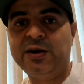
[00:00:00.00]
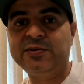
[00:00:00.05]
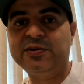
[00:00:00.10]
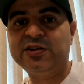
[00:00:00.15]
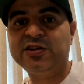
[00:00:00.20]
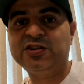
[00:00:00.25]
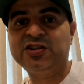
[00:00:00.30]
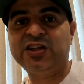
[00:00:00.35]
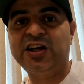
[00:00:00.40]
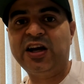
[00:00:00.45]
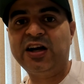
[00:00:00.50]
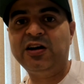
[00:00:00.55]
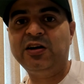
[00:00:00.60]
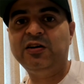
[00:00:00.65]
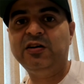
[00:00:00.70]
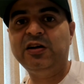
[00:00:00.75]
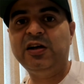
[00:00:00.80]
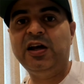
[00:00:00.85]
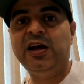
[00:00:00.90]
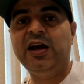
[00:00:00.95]
to the
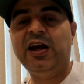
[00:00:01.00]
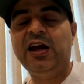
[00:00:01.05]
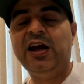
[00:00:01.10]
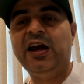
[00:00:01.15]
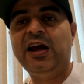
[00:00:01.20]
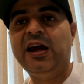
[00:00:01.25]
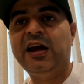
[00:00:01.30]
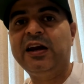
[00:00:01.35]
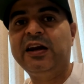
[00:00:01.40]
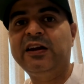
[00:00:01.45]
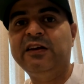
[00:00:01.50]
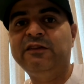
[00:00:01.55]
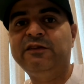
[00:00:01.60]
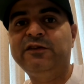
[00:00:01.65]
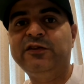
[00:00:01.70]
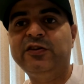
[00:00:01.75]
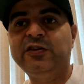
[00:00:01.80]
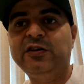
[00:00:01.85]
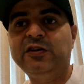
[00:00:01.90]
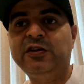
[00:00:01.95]
channel,
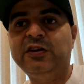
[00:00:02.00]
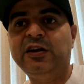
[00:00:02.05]
and